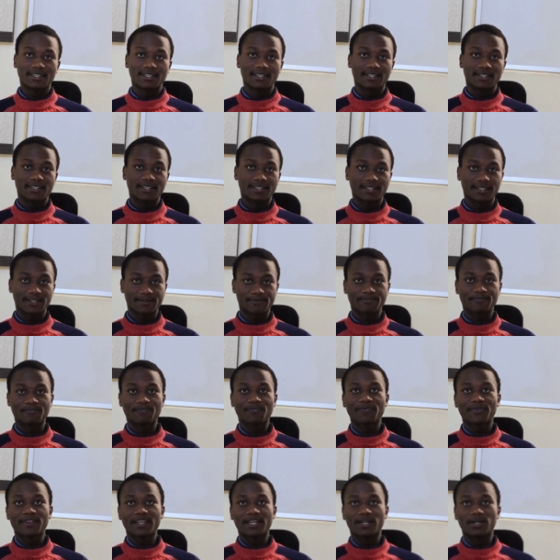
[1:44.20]
Yeah.
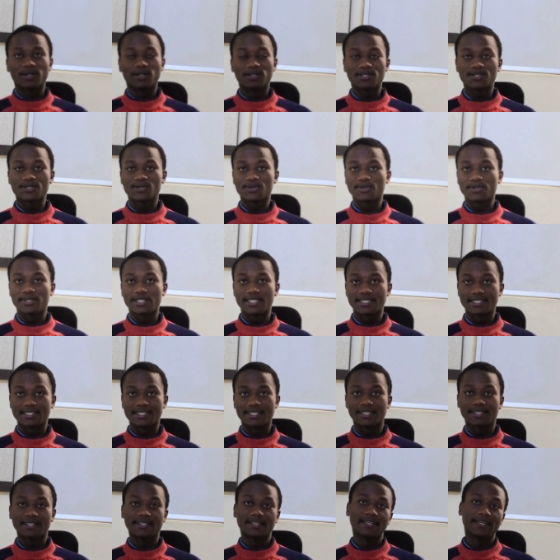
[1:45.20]
Also, there's
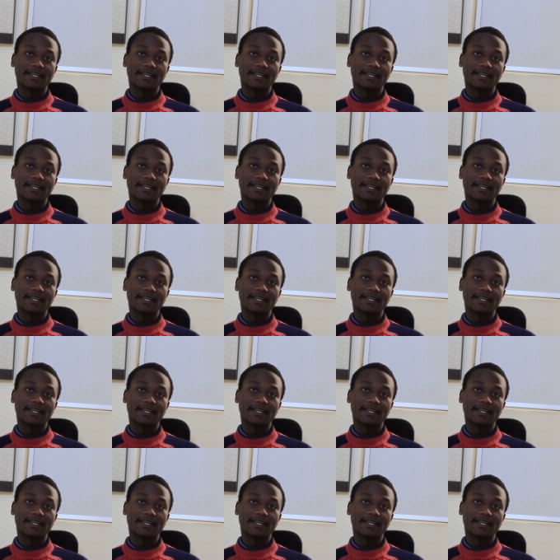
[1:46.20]
the